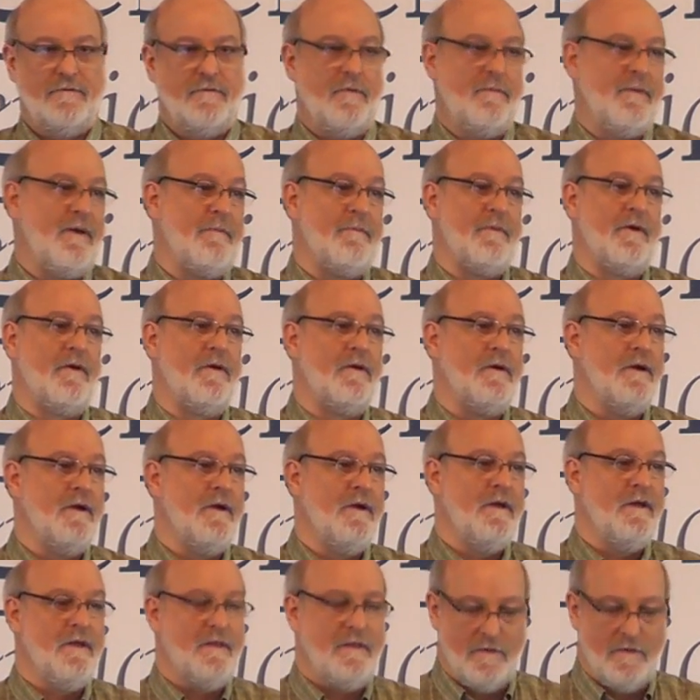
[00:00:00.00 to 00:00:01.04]
Remember,
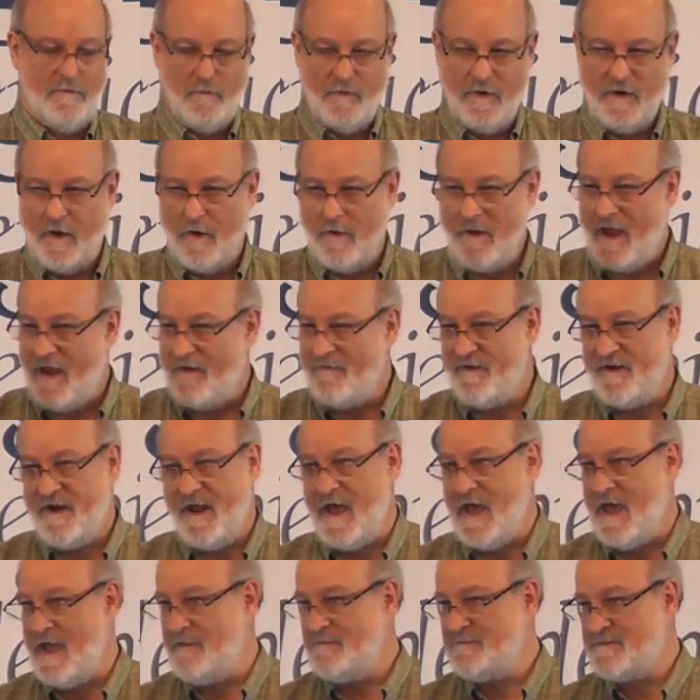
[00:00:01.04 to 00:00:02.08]
we don't have a
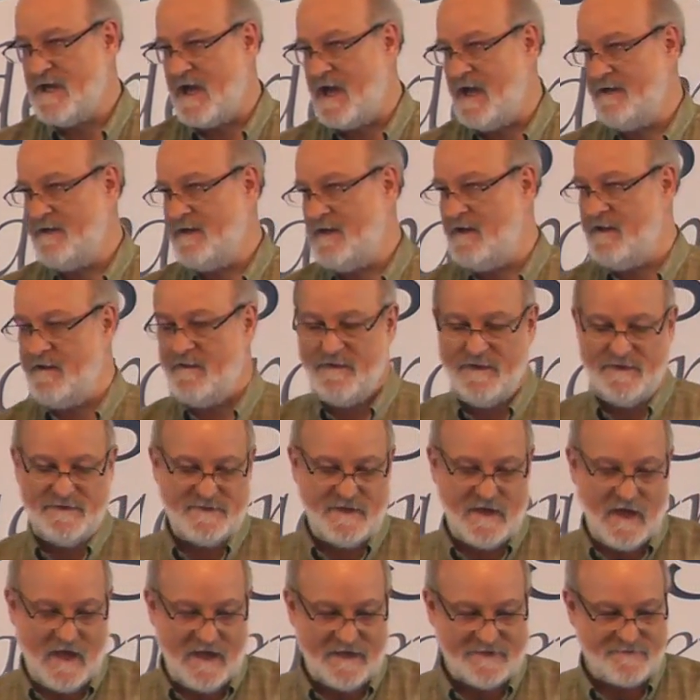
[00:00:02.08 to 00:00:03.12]
name tied to any of
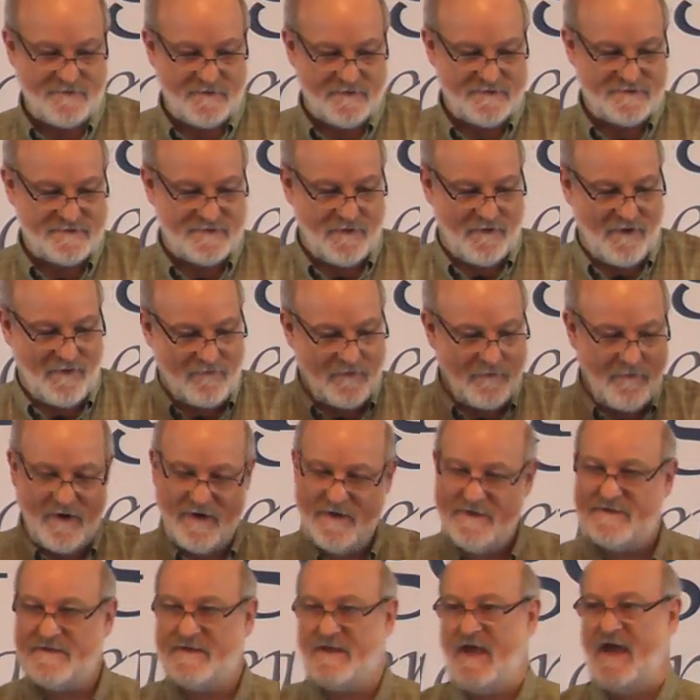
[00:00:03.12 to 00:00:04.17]
these Gospels, so
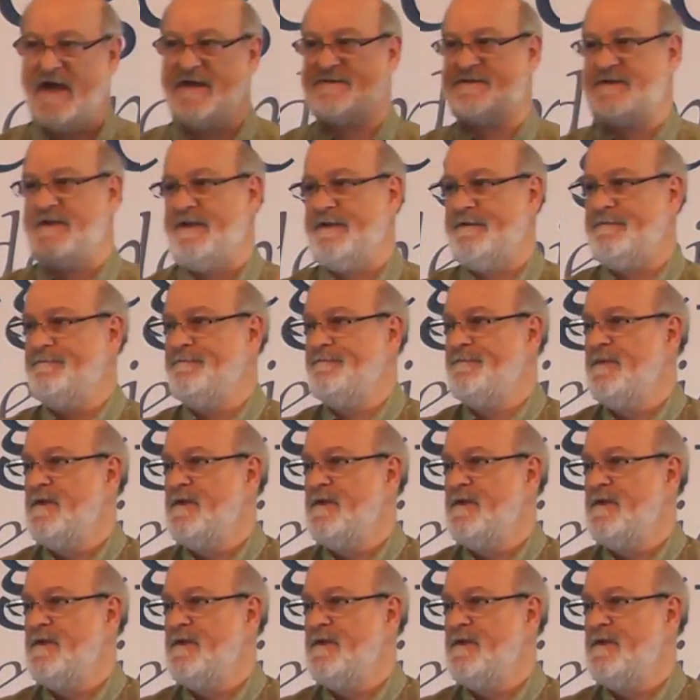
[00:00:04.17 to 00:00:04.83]
everybody's guessing.